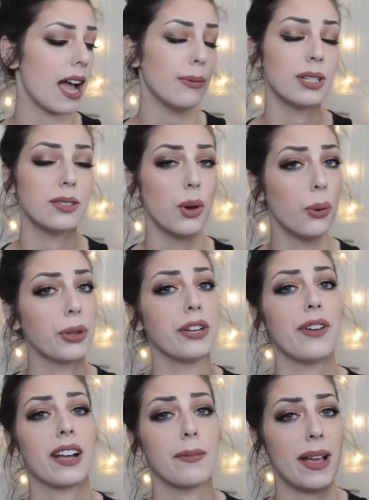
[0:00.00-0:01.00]
I would totally
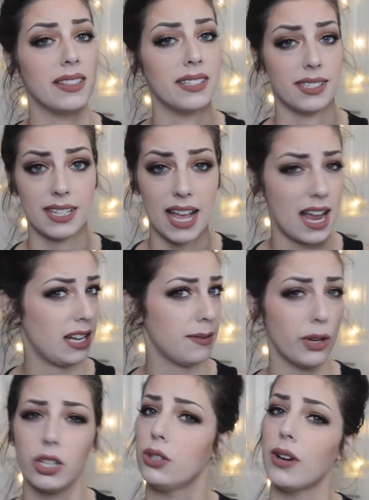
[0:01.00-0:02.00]
recommend this to
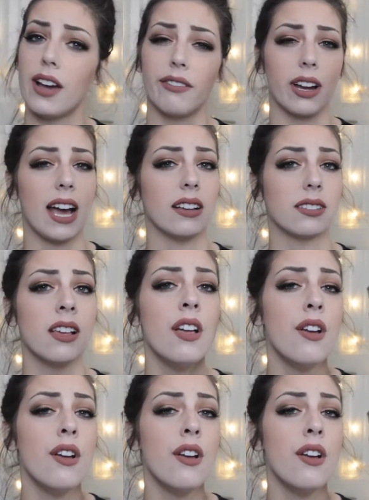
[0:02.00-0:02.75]
anybody who ever asks